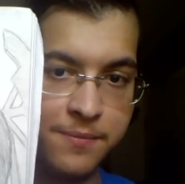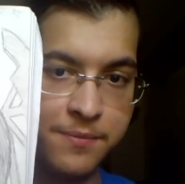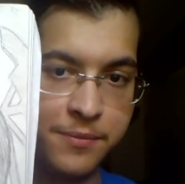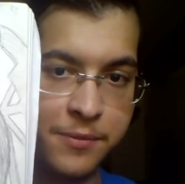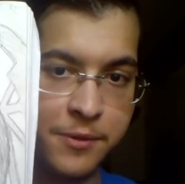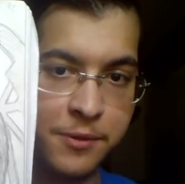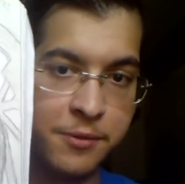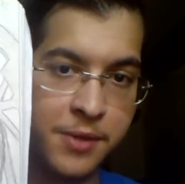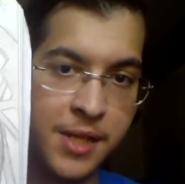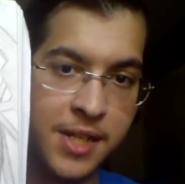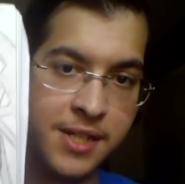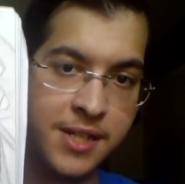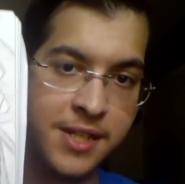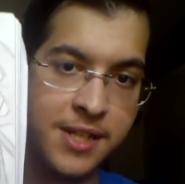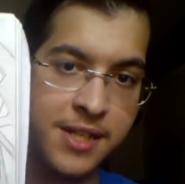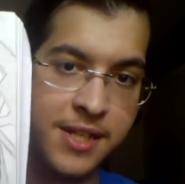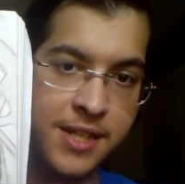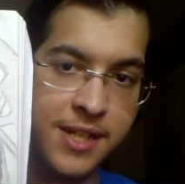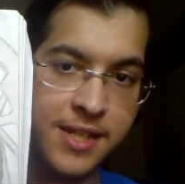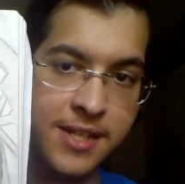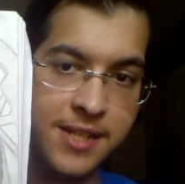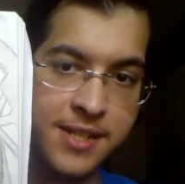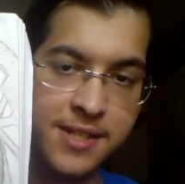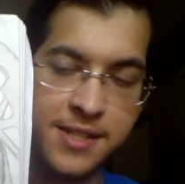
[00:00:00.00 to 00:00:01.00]
Reina
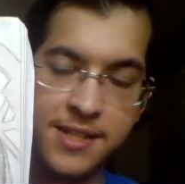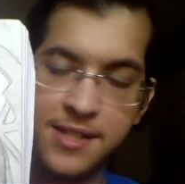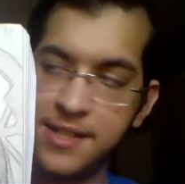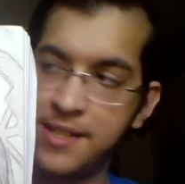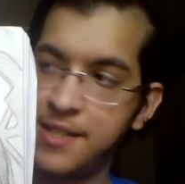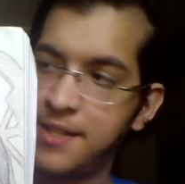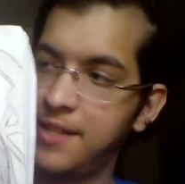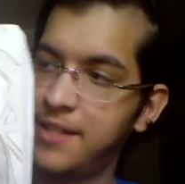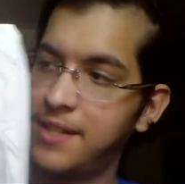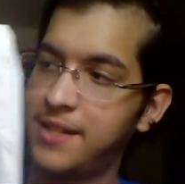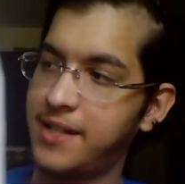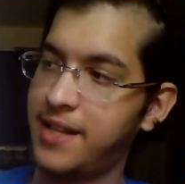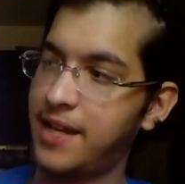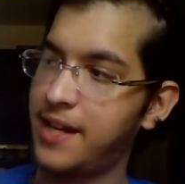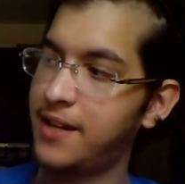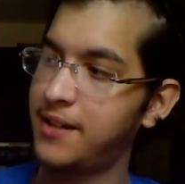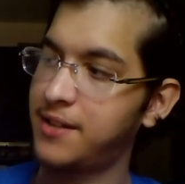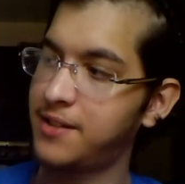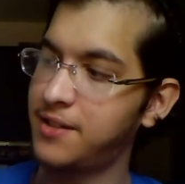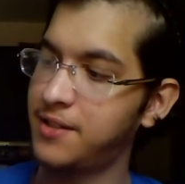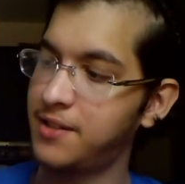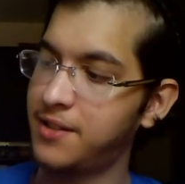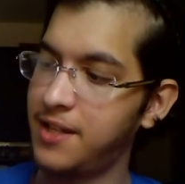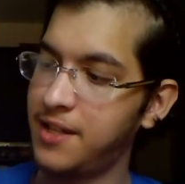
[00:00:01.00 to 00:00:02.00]
is a
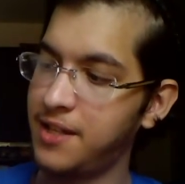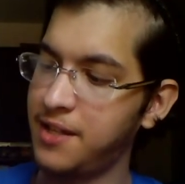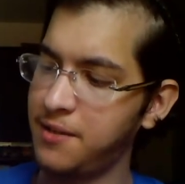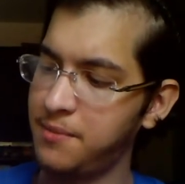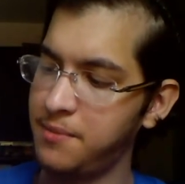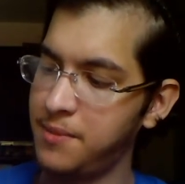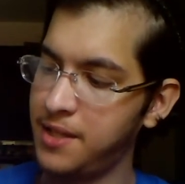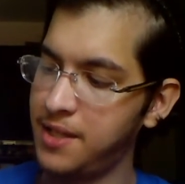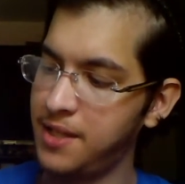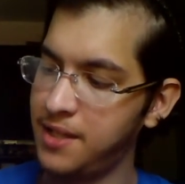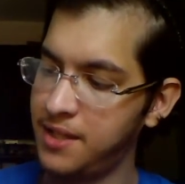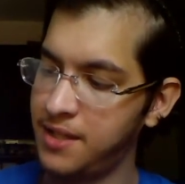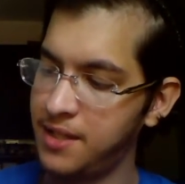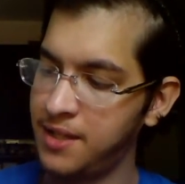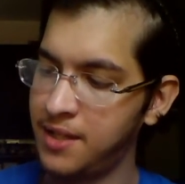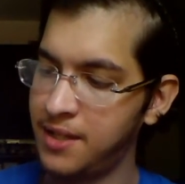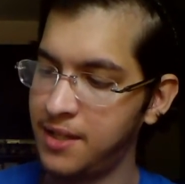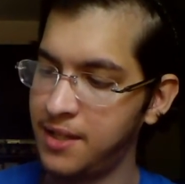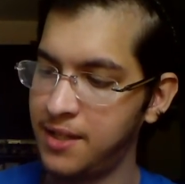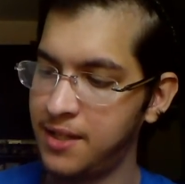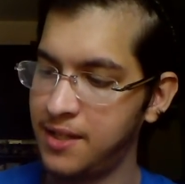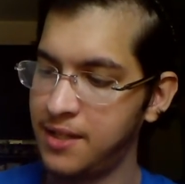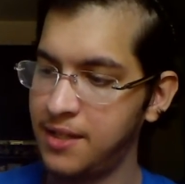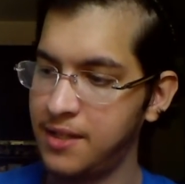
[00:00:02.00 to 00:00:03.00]
character that you meet,
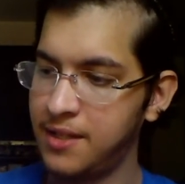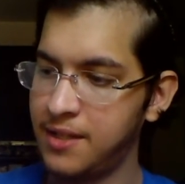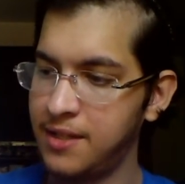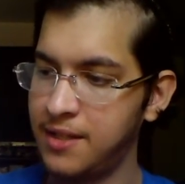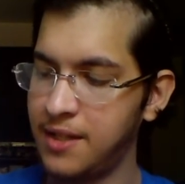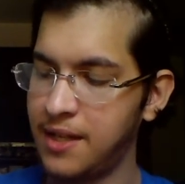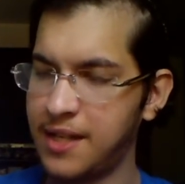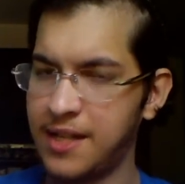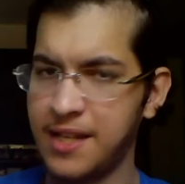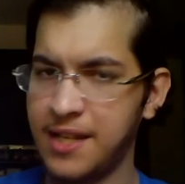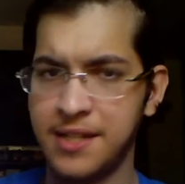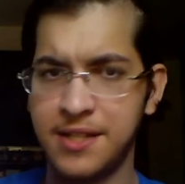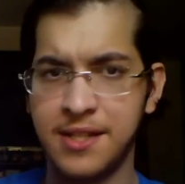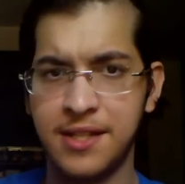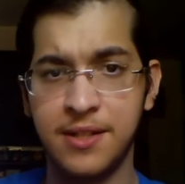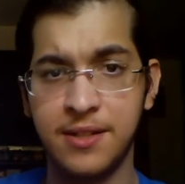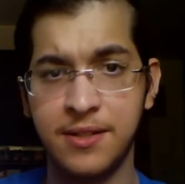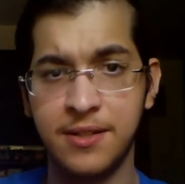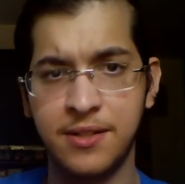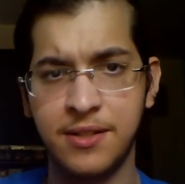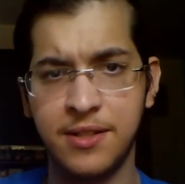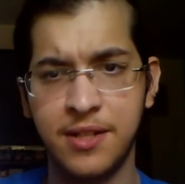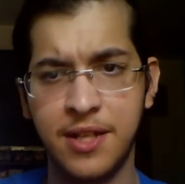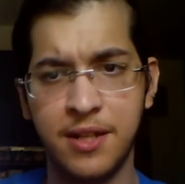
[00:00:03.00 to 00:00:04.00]
I guess,
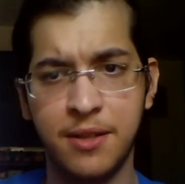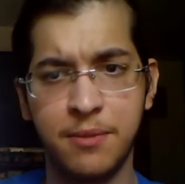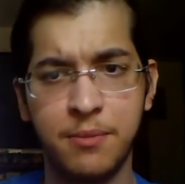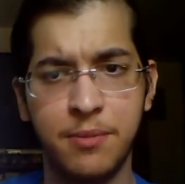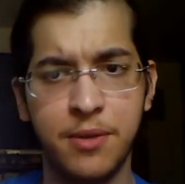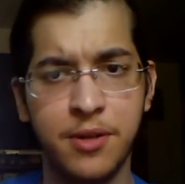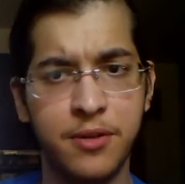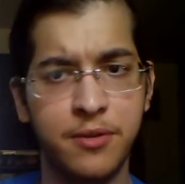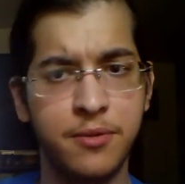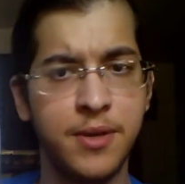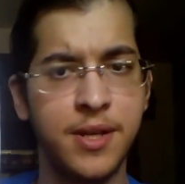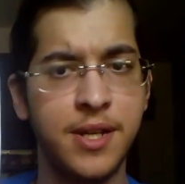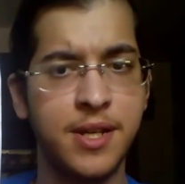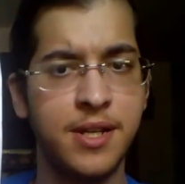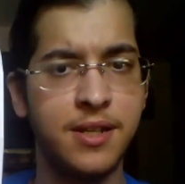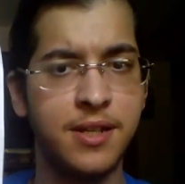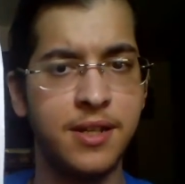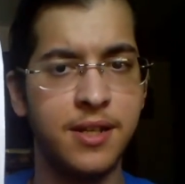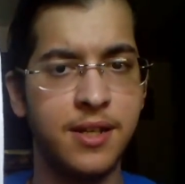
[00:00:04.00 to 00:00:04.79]
in the Birthright.